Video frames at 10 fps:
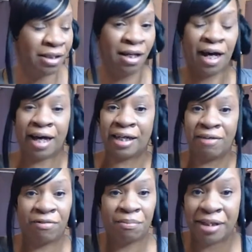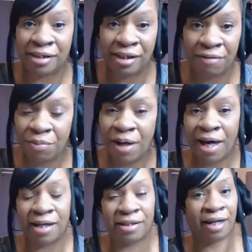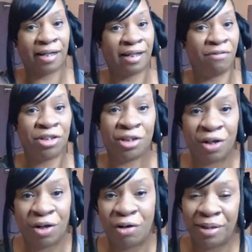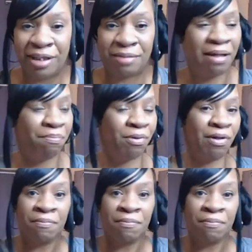I give them as giveaways, I give it to the homeless people,